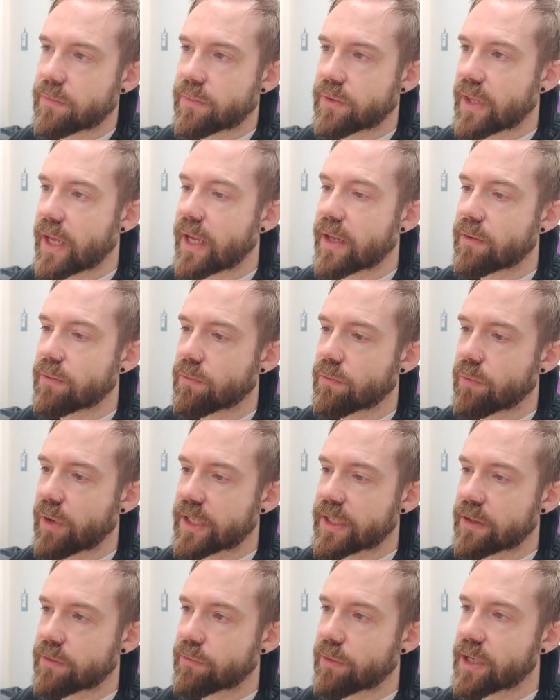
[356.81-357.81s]
then
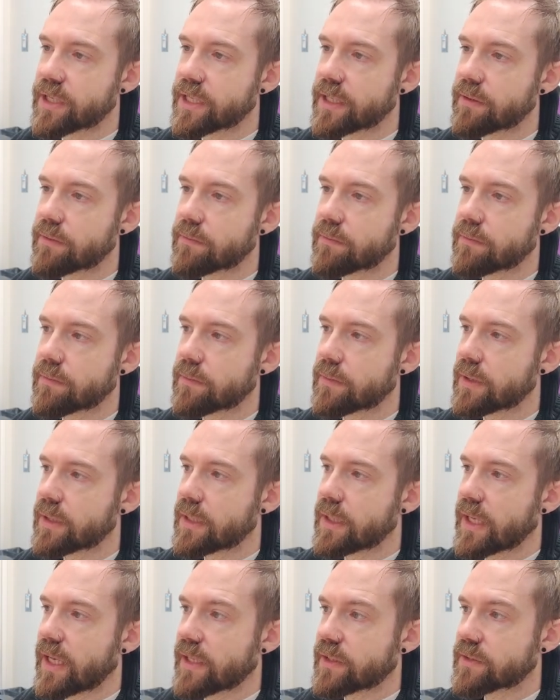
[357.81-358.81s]
when I run it,
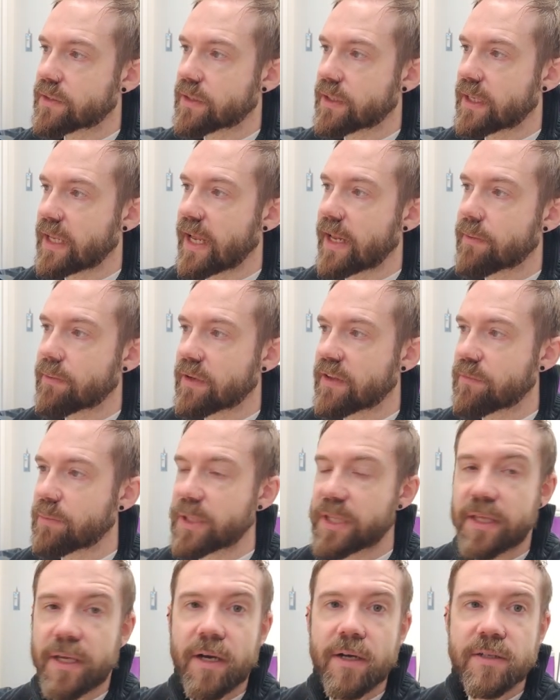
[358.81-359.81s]
it's going to give
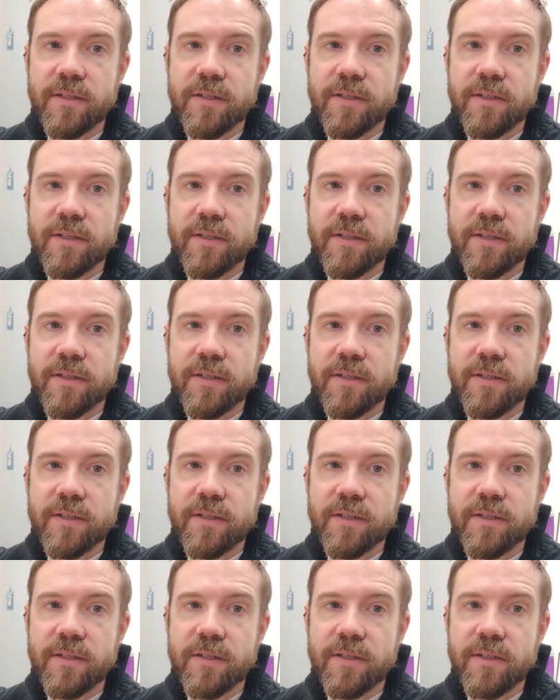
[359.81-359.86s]
me the